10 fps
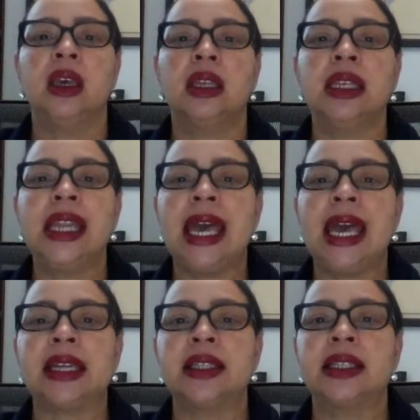
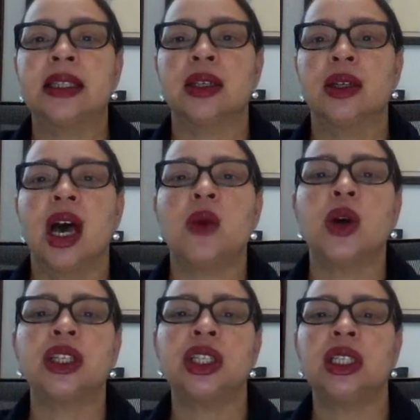Next, I
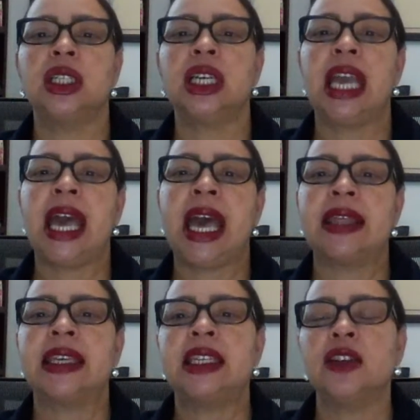want to look at
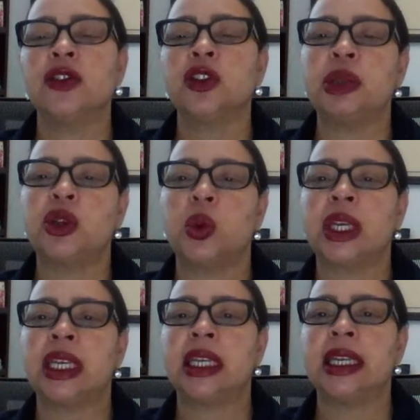the difference
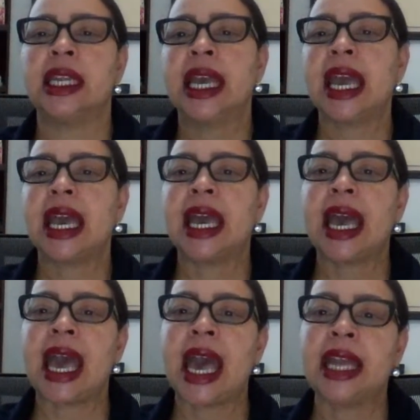between
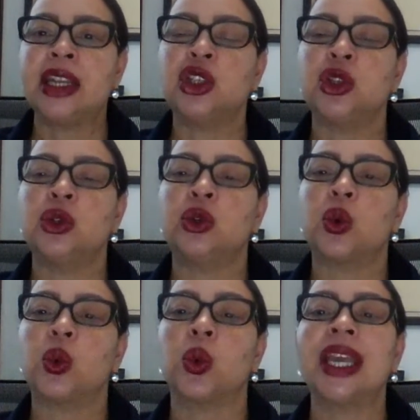attitude
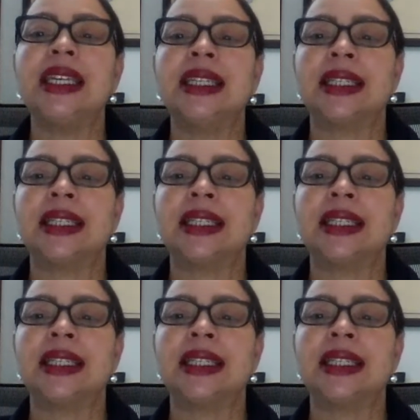rating